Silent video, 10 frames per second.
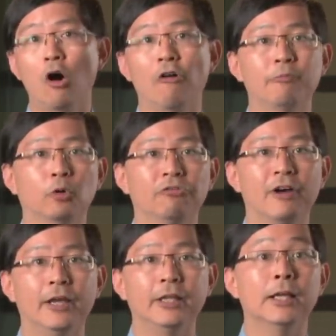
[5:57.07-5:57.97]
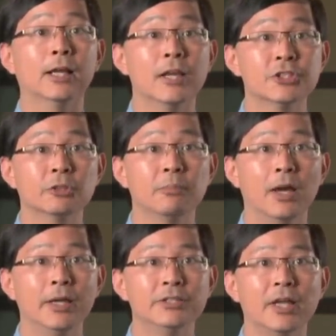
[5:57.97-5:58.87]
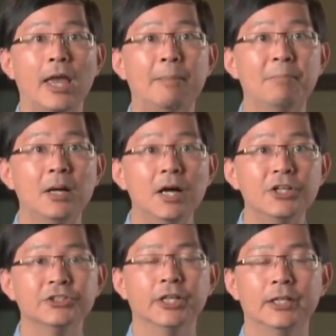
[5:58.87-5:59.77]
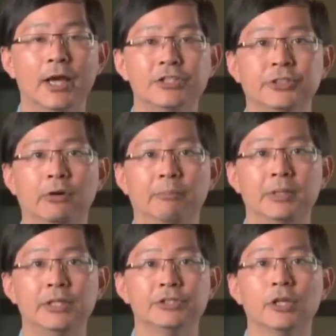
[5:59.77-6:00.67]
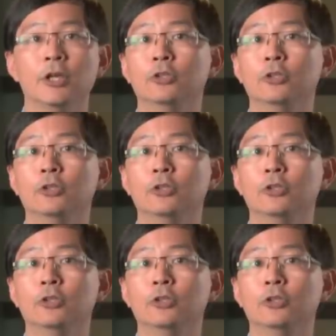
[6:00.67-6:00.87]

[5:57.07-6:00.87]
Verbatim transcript: of providing customized and personalized therapies